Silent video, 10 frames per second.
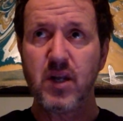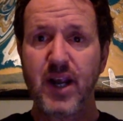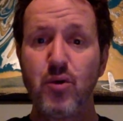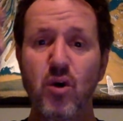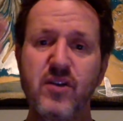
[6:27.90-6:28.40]

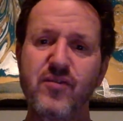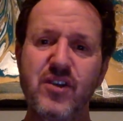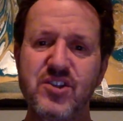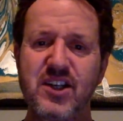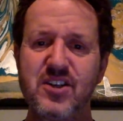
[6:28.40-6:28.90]
in order for
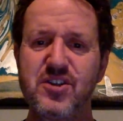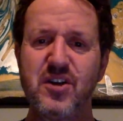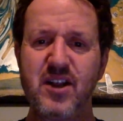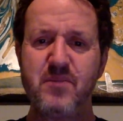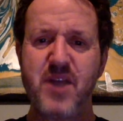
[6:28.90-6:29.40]
us to
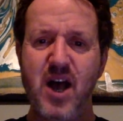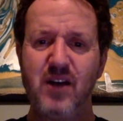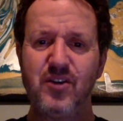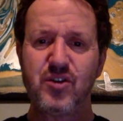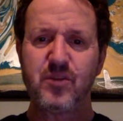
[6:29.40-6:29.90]
consider them
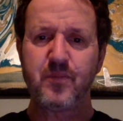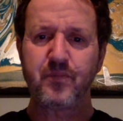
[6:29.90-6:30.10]
knowledge?